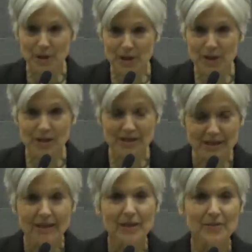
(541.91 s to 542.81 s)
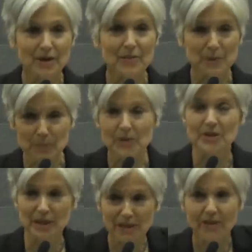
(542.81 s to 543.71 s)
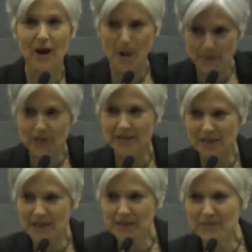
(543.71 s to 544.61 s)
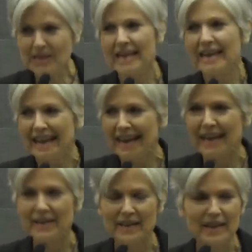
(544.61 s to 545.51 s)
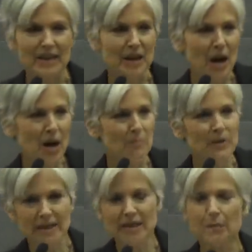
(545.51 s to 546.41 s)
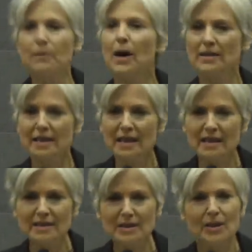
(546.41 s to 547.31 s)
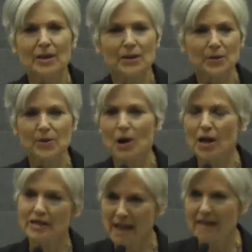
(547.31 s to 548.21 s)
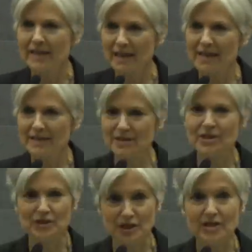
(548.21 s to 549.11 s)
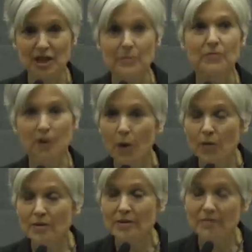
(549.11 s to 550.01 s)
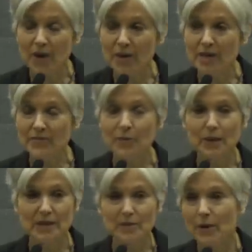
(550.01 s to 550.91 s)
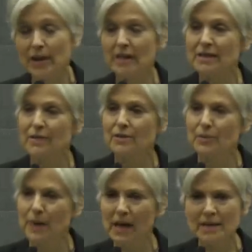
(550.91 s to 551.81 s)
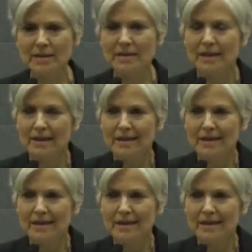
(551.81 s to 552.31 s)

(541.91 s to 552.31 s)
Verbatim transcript: orders from the political operatives and the uh, media pundits who are all telling us to just keep vote, voting for what's throwing us under the bus,